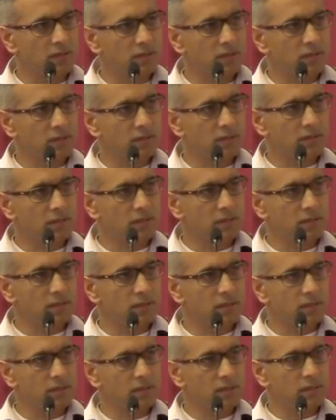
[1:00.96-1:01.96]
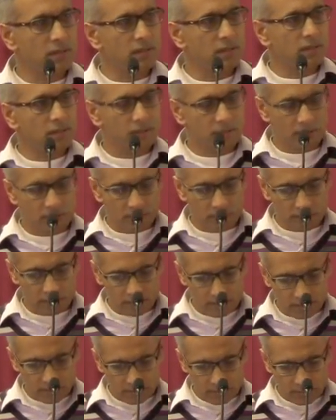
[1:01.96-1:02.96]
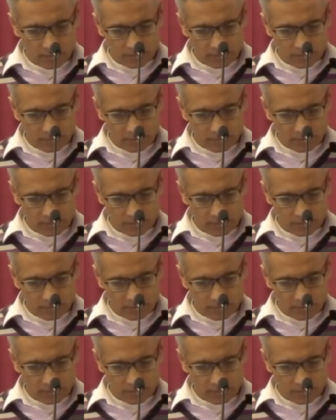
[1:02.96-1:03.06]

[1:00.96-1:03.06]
(silence)